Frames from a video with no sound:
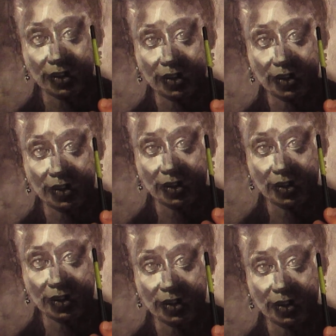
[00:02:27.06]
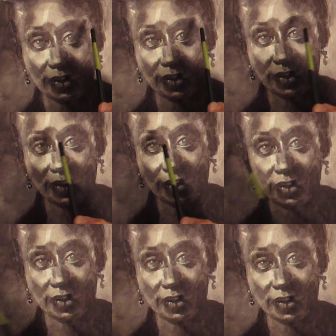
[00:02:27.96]
and
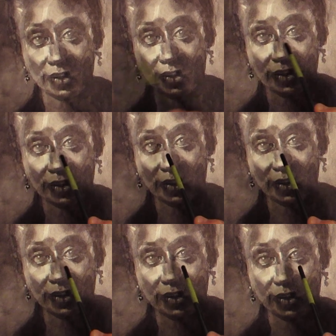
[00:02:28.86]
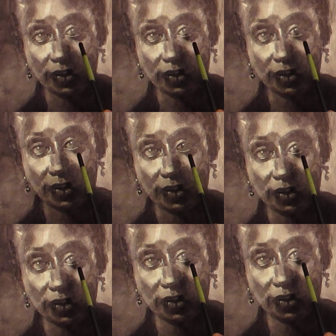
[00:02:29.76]
the light here is fairly
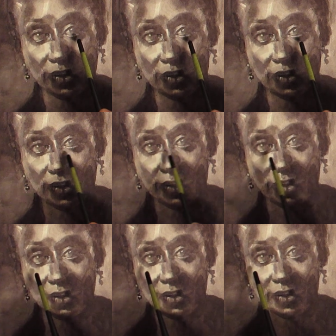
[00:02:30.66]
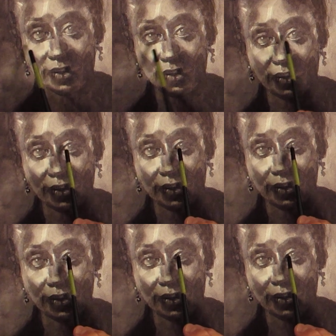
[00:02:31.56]
low, and so it is
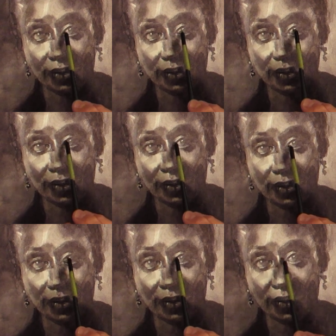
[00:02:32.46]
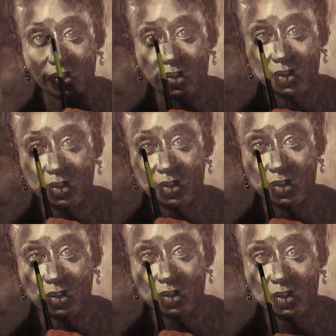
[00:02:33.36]
in fact catching the eyeball on this
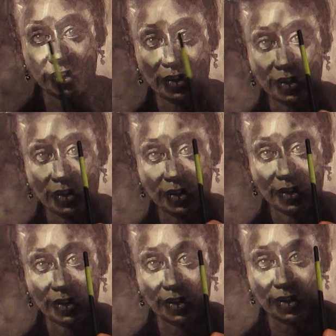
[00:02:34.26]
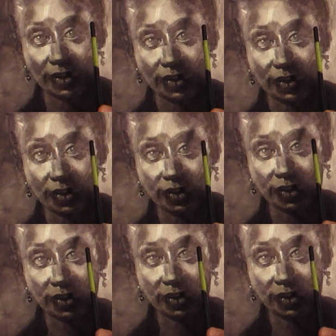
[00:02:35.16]
side. I've also had to
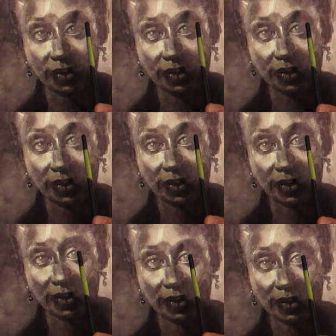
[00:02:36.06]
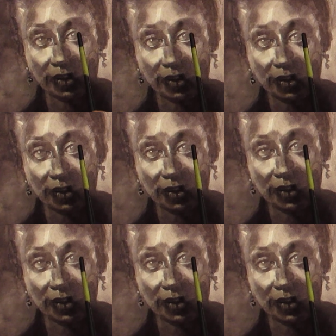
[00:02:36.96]
in this